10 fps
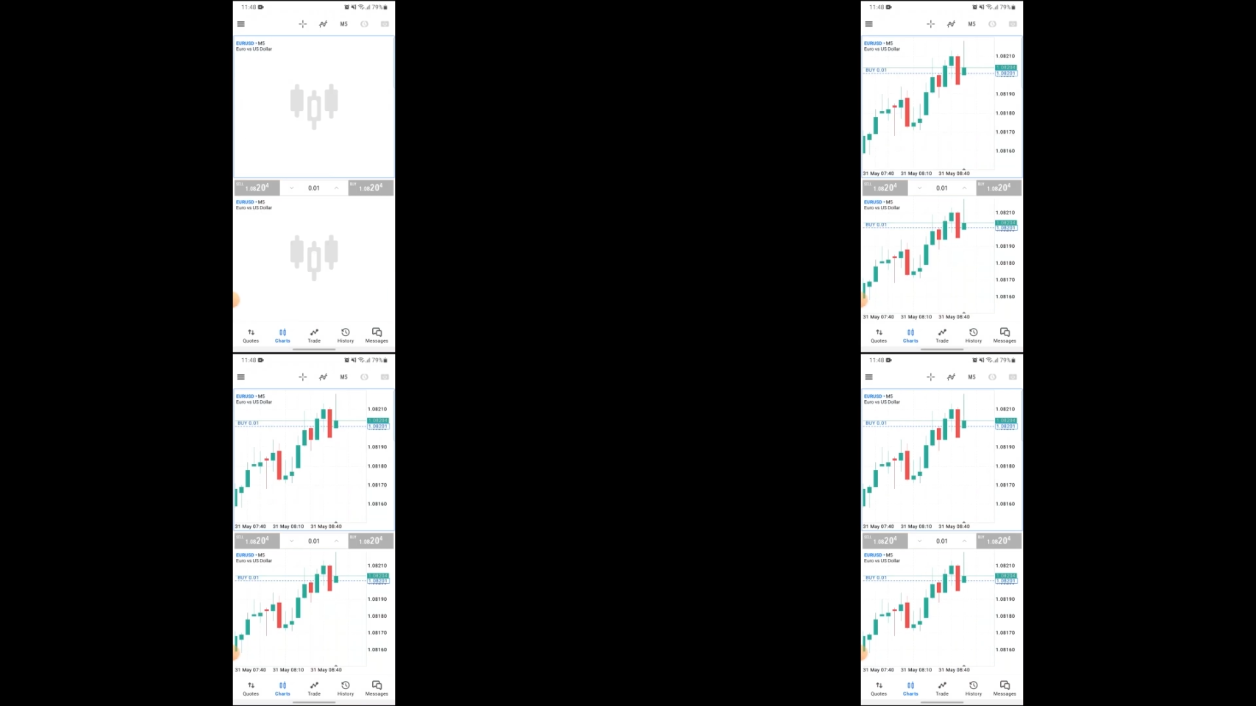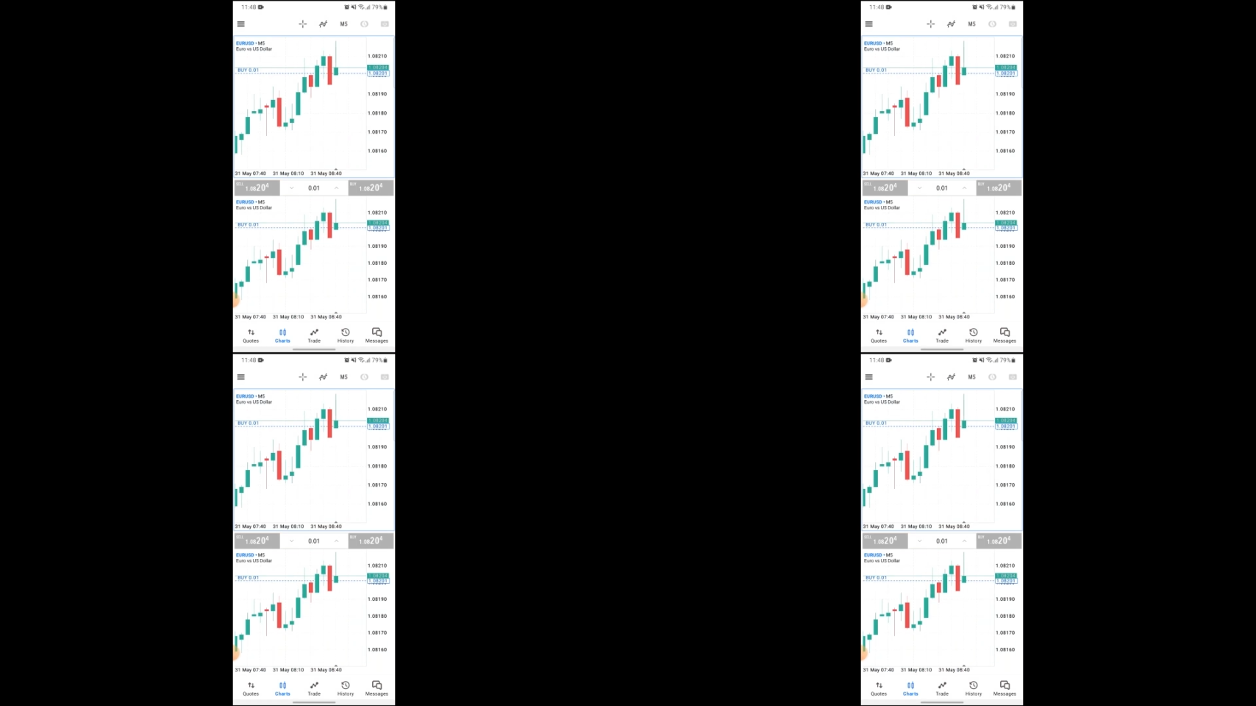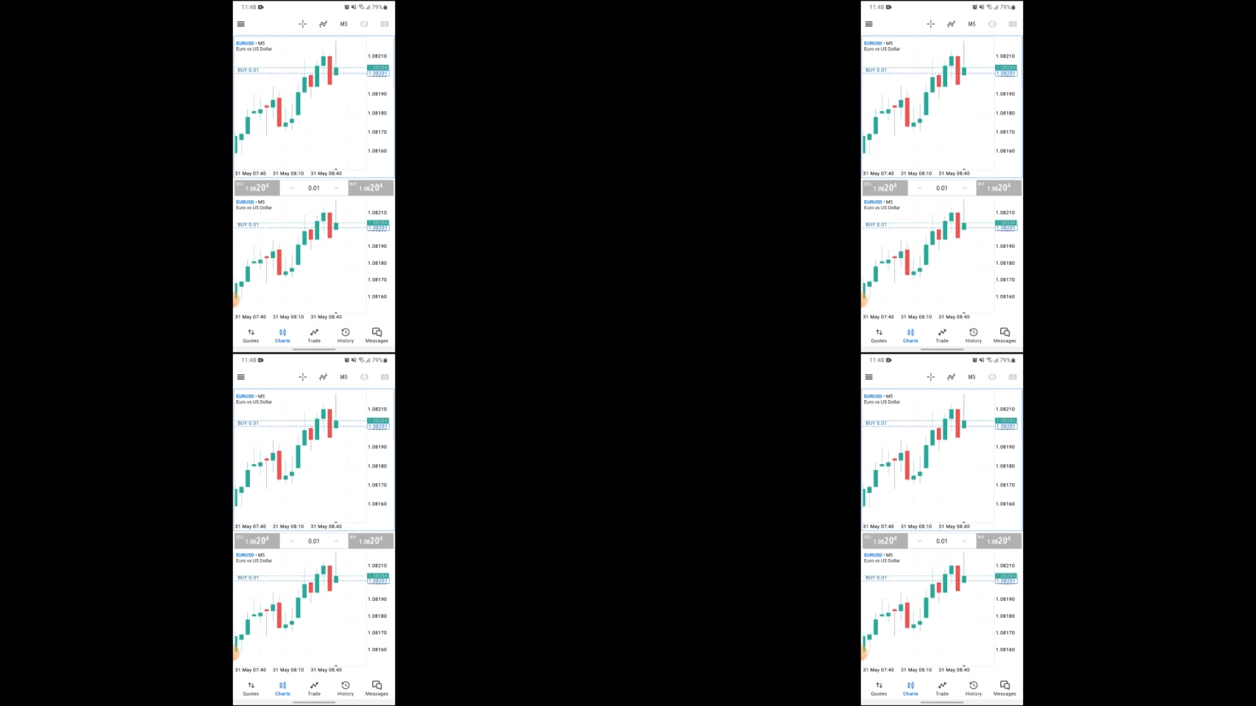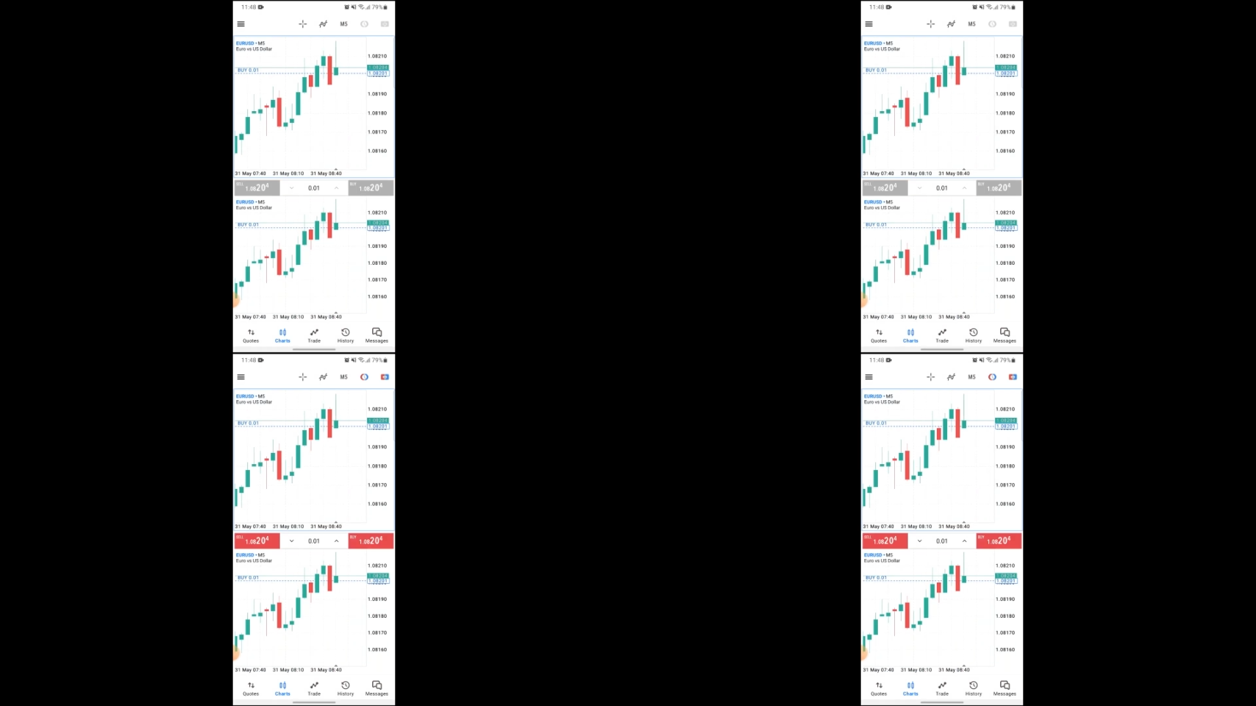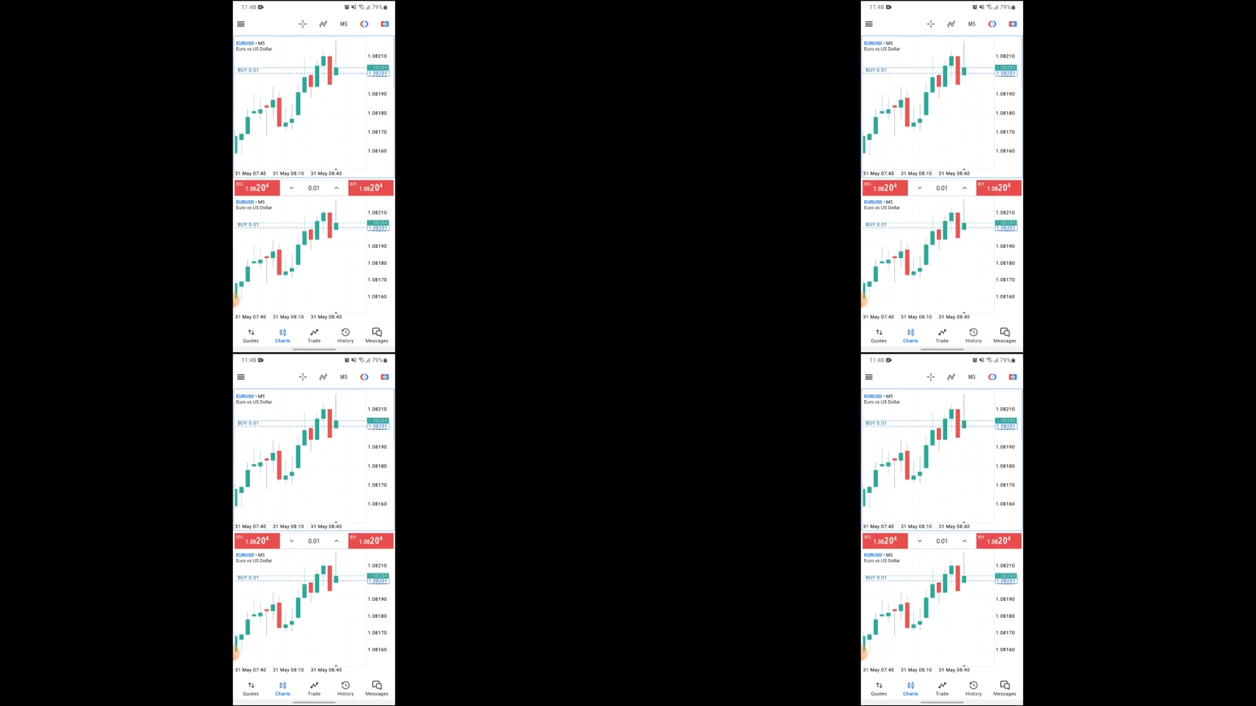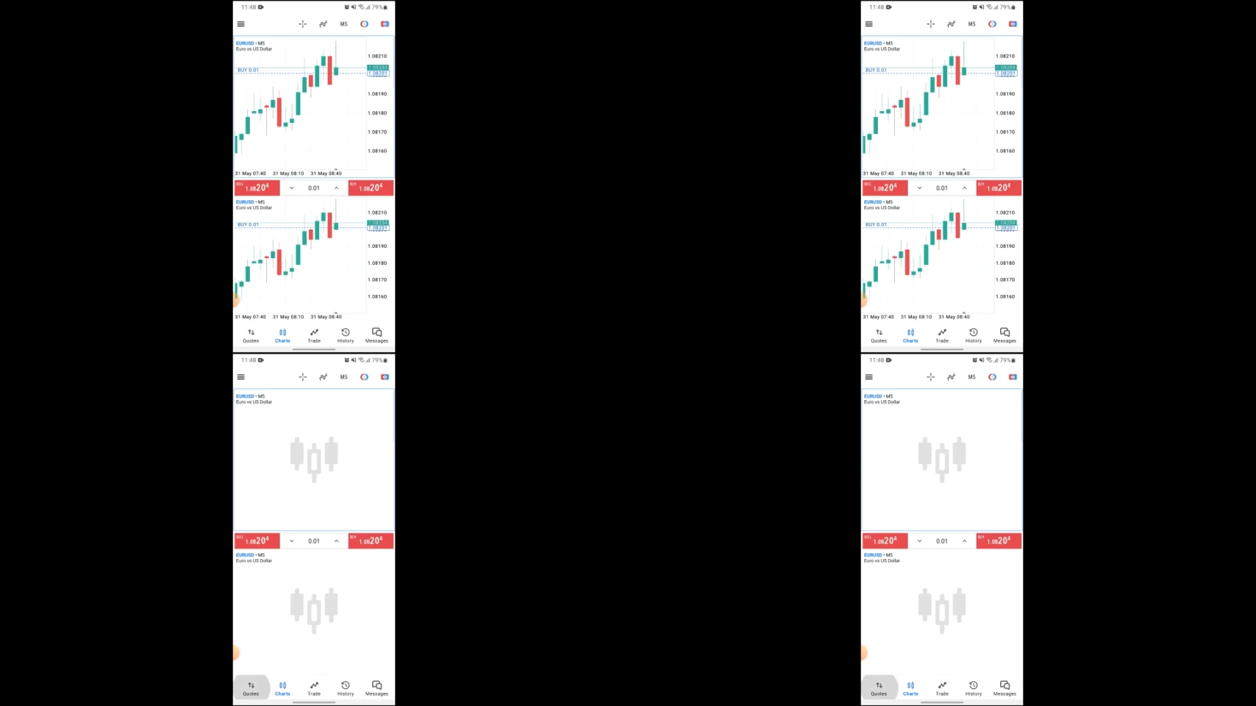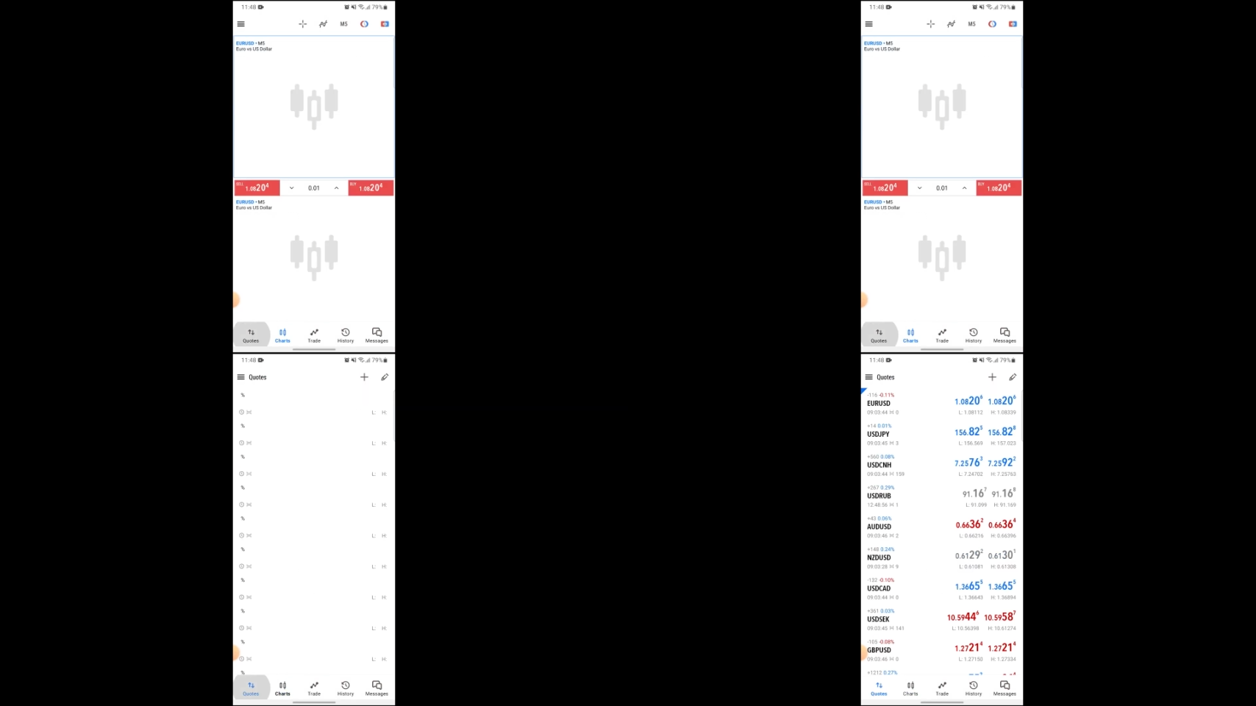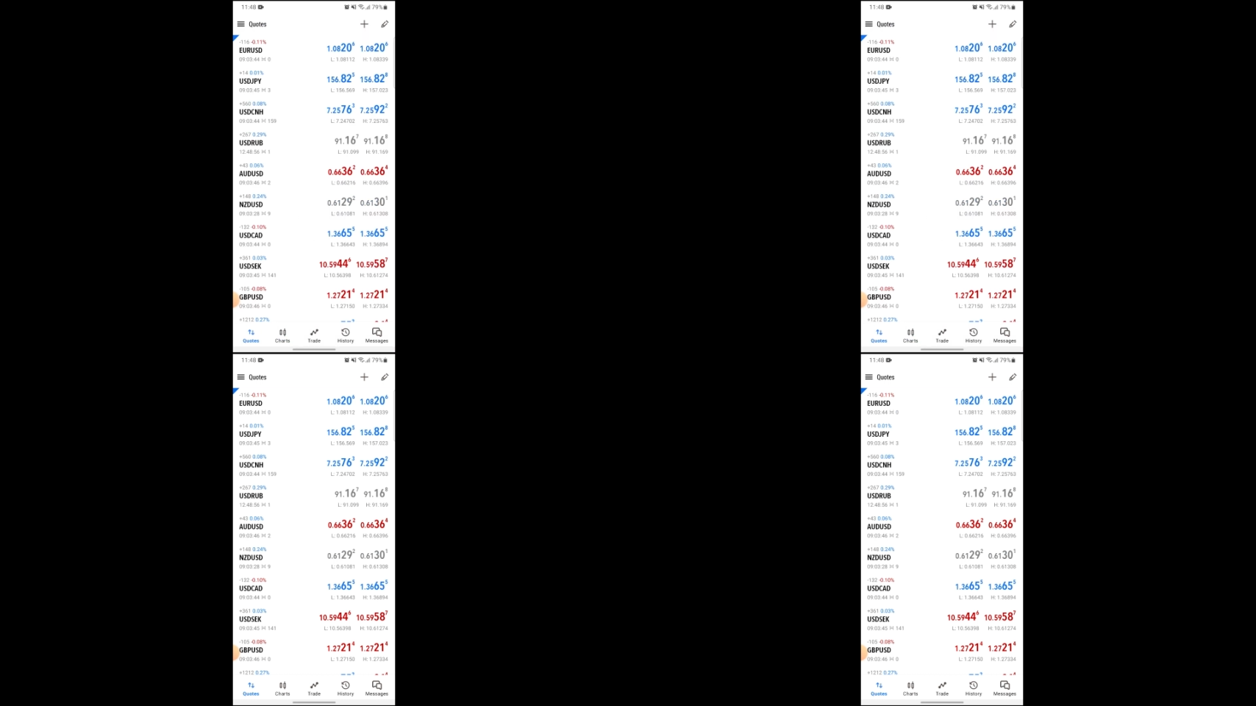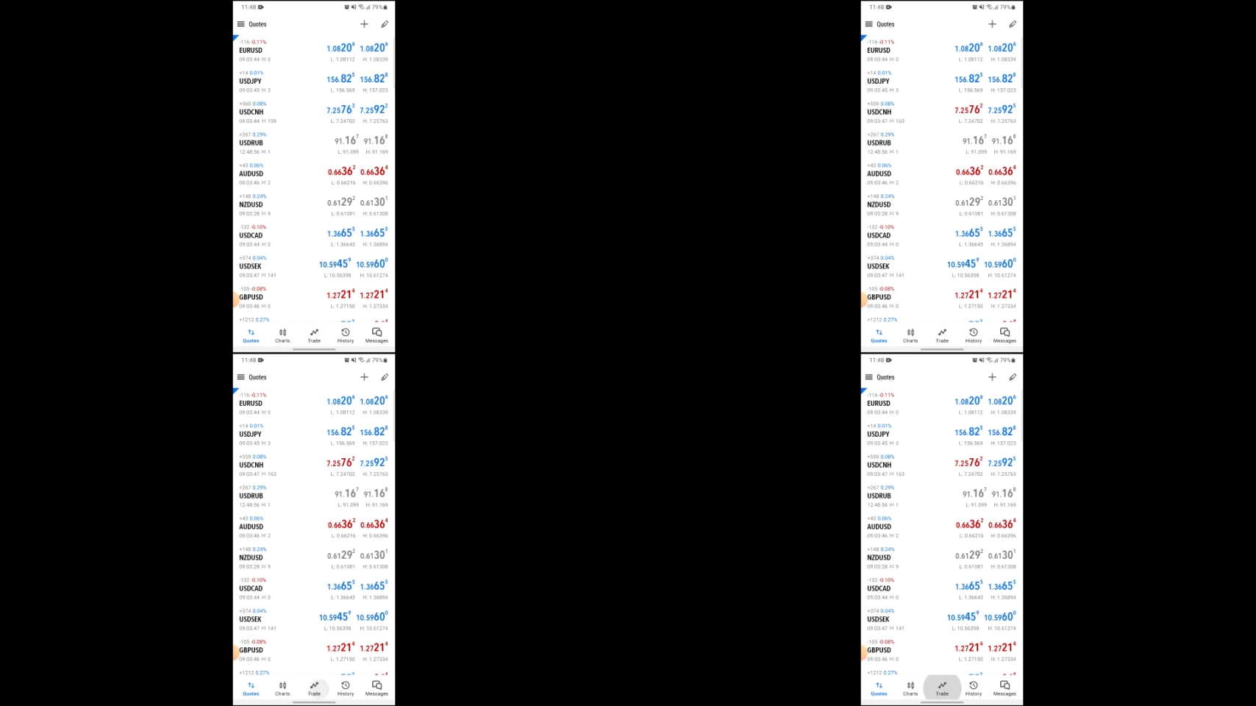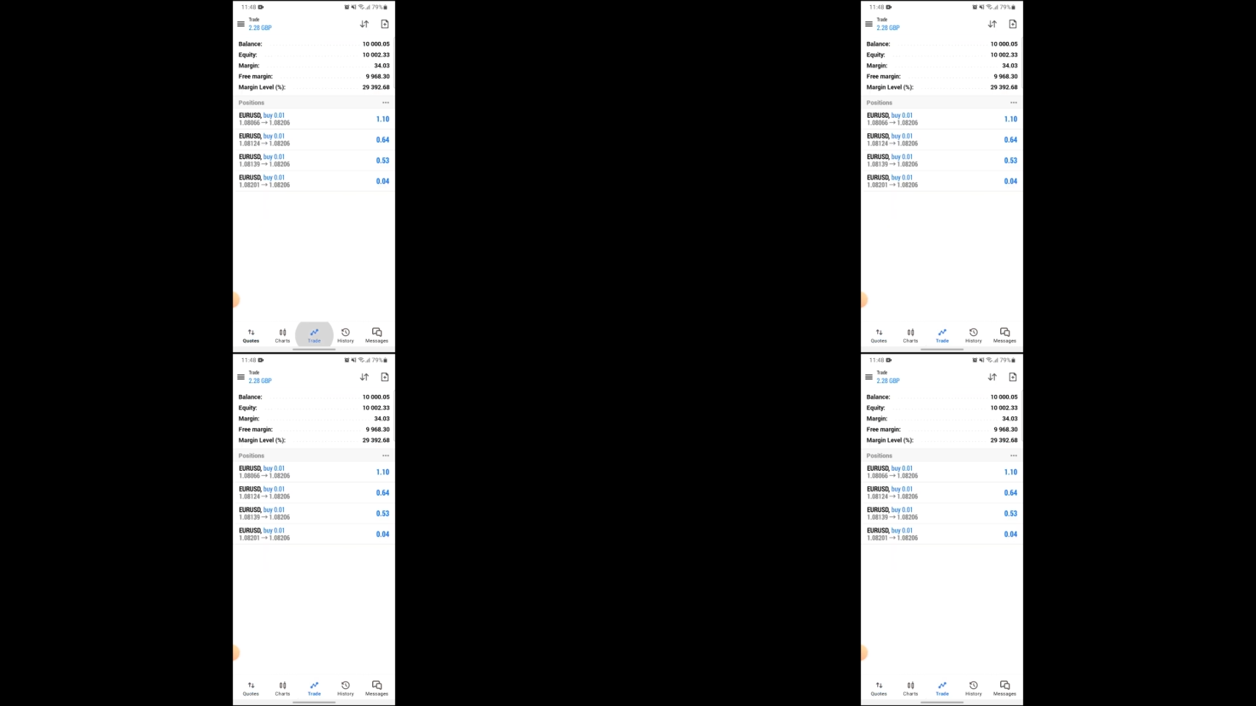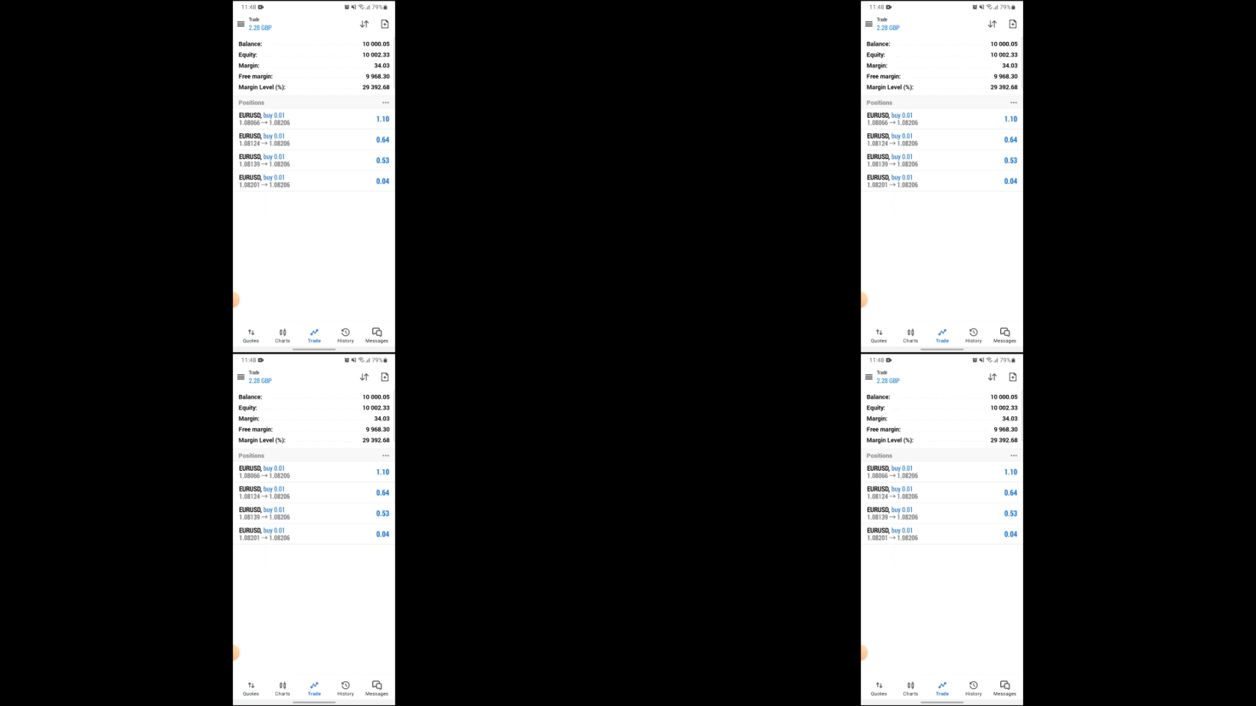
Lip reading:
Nobody's mouth can be seen.